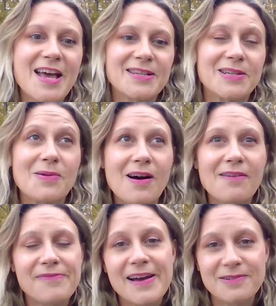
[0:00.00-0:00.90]
So
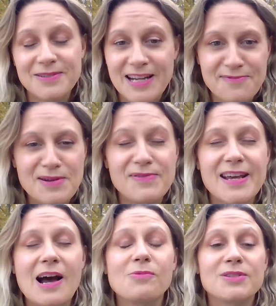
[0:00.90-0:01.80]
our final day of
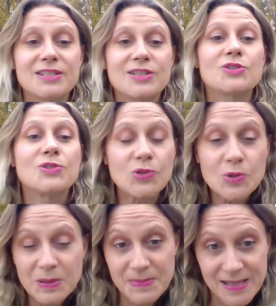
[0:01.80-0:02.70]
moving out was
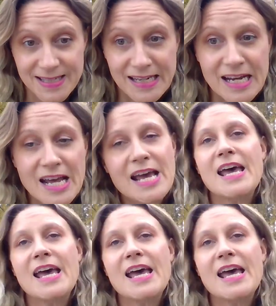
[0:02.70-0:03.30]
super busy,